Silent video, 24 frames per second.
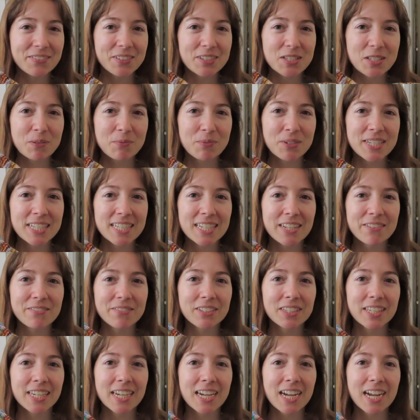For some reason, I
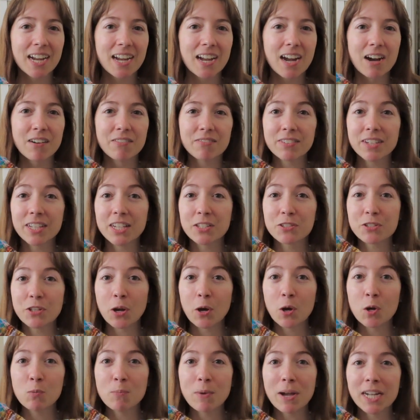feel like a cuff and a
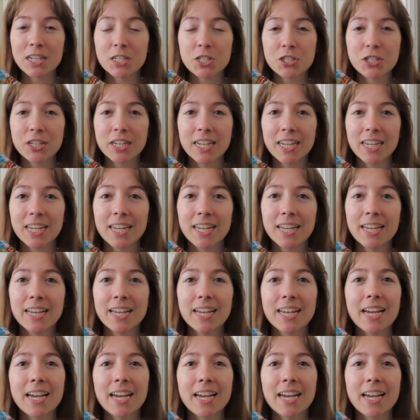toe matching